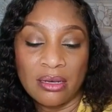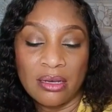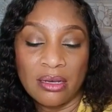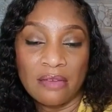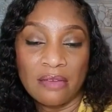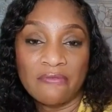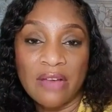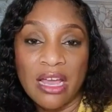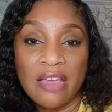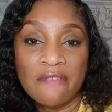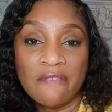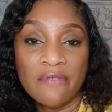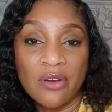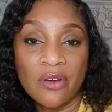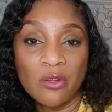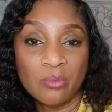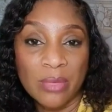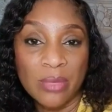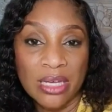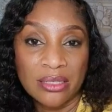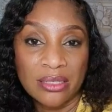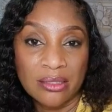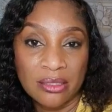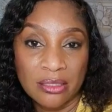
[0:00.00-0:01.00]
if I found
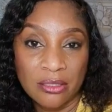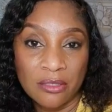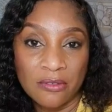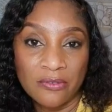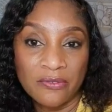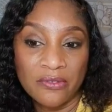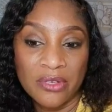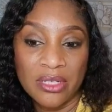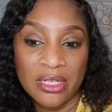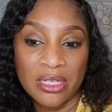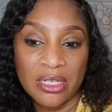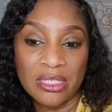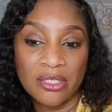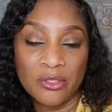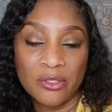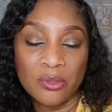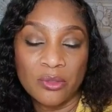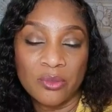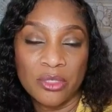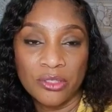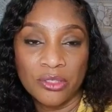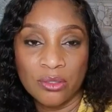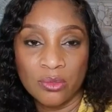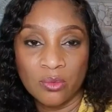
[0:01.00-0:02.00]
myself in a
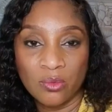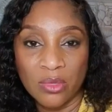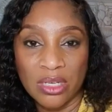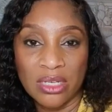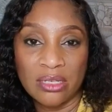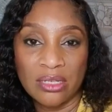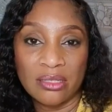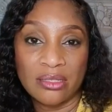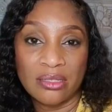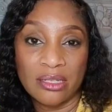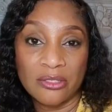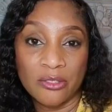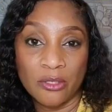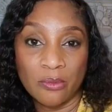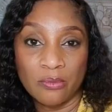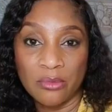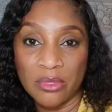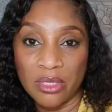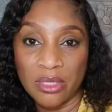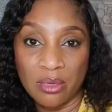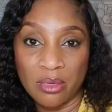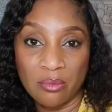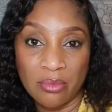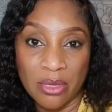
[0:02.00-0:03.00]
situation where he said
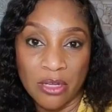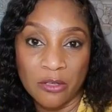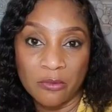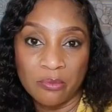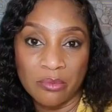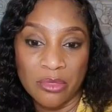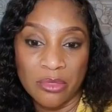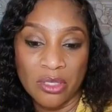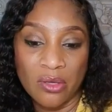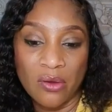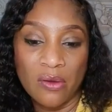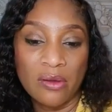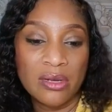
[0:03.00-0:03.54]
something about me,